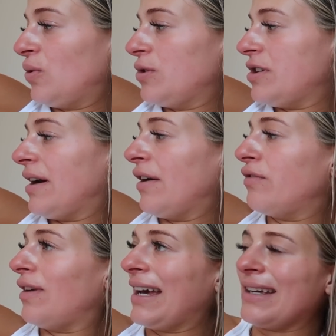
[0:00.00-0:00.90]
order
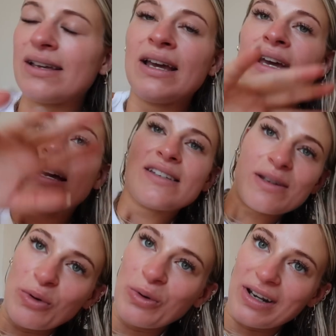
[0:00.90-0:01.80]
of like
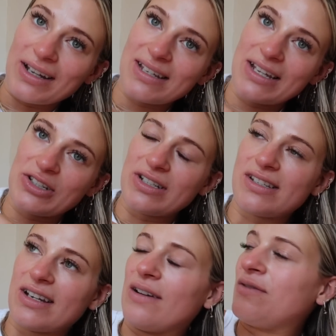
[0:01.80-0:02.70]
some organisation
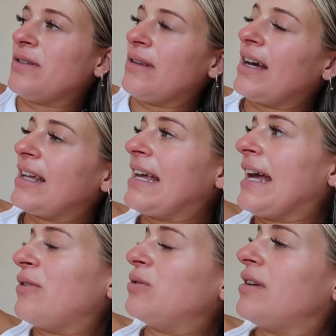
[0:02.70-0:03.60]
stuff so that I could
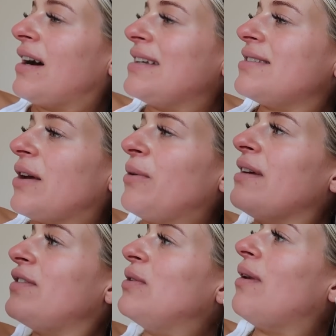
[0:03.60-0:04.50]
get it all nice. So
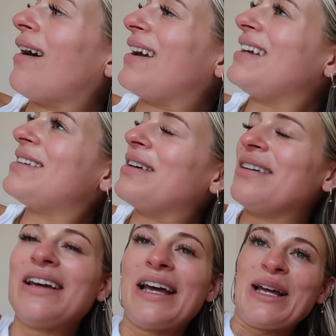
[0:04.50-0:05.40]
if you like
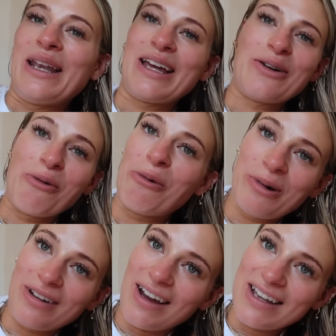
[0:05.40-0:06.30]
like
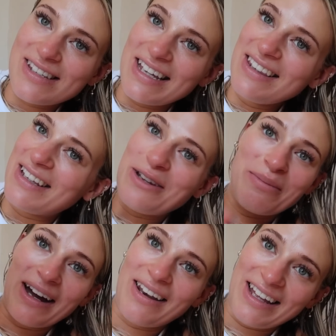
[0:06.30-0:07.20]
organising, then you
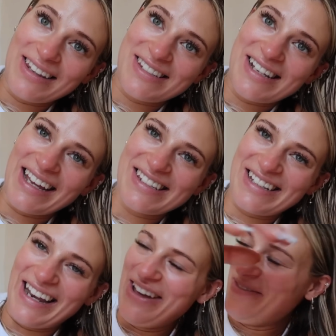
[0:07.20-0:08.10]
might like this next
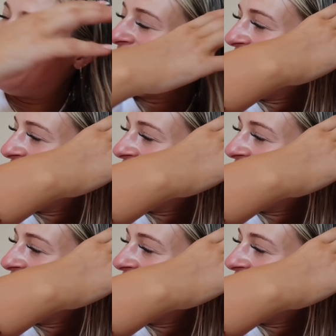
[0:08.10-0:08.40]
clip.